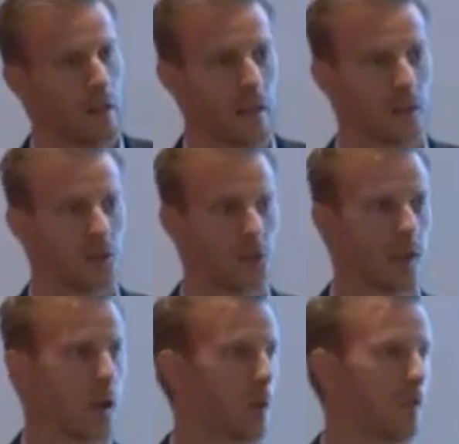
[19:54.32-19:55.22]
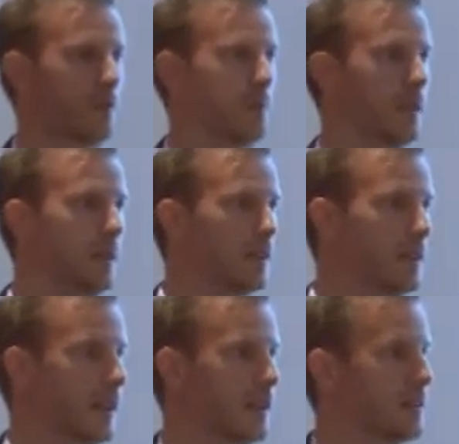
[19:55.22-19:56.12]
It could, however, be
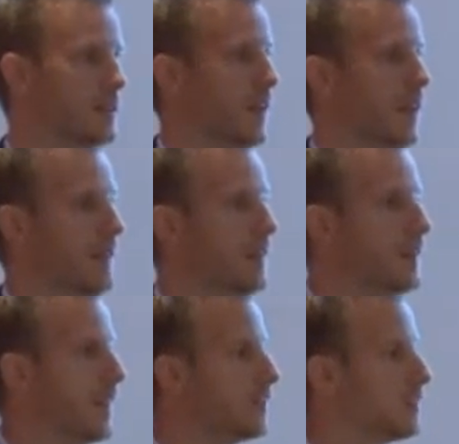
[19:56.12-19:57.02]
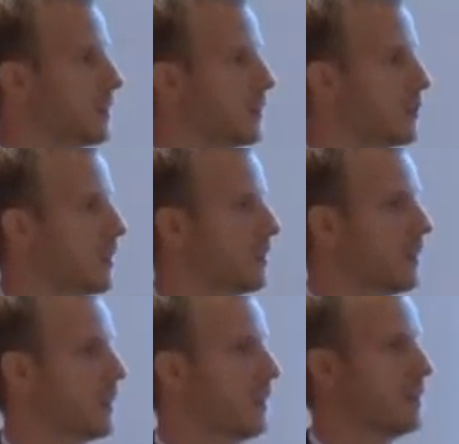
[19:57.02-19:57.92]
that the cash
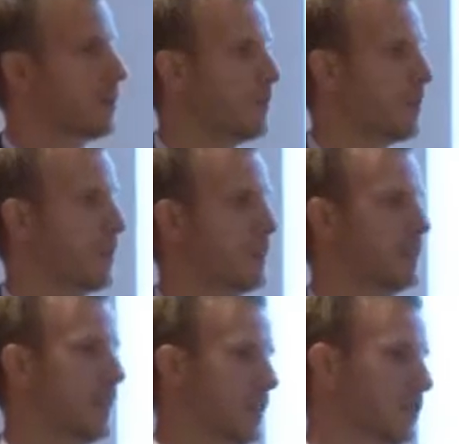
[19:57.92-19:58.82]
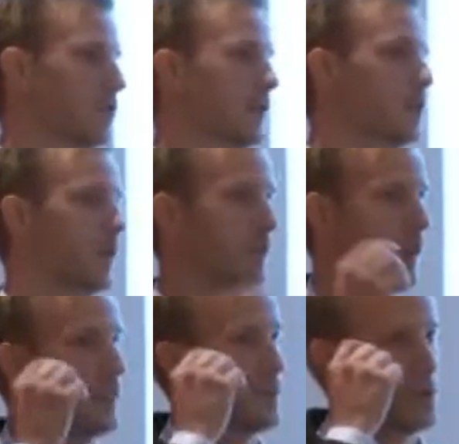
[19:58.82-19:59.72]
generated in the company is not
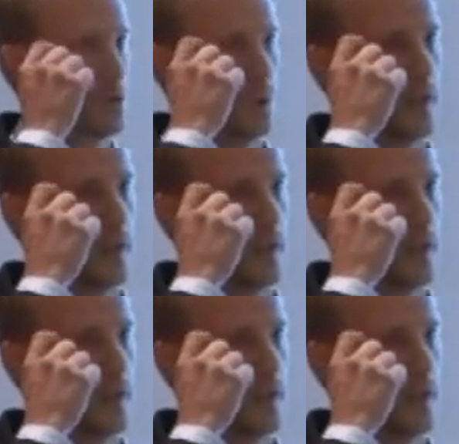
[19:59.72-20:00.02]
equivalent to